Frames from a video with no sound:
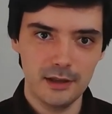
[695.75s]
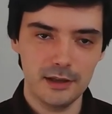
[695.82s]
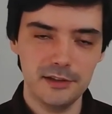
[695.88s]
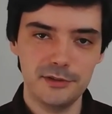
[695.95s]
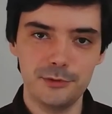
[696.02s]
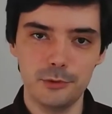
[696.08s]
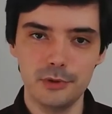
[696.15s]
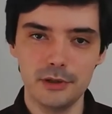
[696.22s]

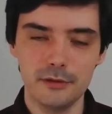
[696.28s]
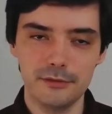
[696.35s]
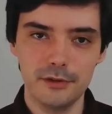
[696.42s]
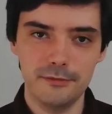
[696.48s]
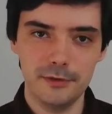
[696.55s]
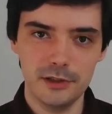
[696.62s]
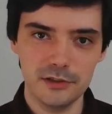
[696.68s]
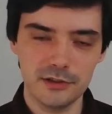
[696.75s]
history of
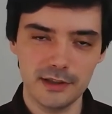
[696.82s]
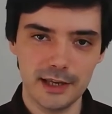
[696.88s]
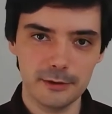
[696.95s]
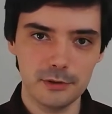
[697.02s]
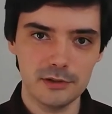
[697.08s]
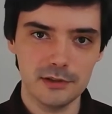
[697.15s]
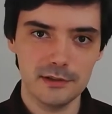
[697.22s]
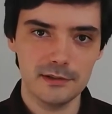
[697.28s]
the Finnish
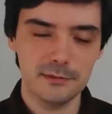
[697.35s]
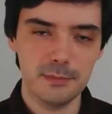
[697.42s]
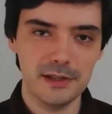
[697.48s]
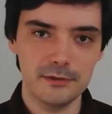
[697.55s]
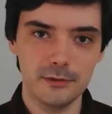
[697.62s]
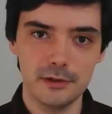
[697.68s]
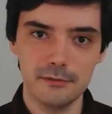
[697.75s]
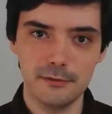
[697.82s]
language, and is
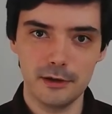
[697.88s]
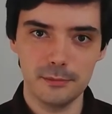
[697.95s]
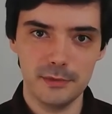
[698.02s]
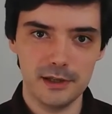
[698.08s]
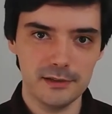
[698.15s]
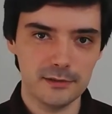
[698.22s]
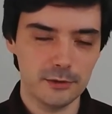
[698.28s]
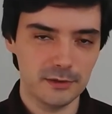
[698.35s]
based on a verb
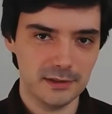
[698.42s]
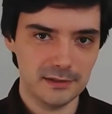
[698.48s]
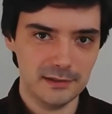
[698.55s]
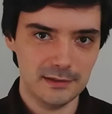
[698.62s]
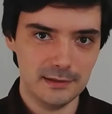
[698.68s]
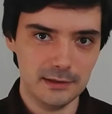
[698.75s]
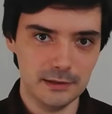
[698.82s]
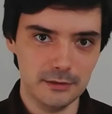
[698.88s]
that is not
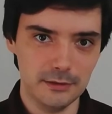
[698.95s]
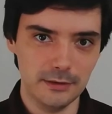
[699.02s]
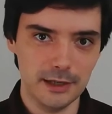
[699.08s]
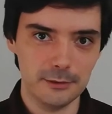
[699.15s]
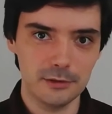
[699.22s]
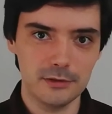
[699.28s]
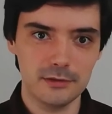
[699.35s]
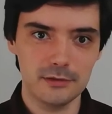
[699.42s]
existing in the
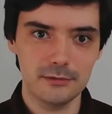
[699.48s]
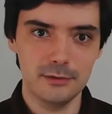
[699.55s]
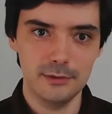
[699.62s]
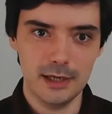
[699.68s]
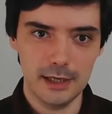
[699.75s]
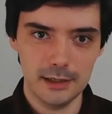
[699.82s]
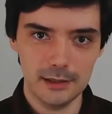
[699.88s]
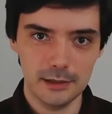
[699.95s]
language
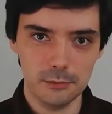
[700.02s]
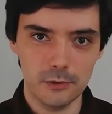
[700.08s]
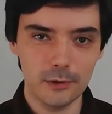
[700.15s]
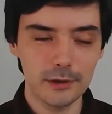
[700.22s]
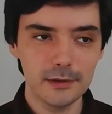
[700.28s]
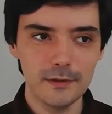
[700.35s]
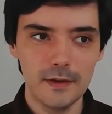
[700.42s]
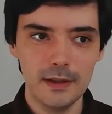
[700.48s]
today
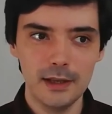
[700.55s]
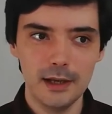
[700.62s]
anymore,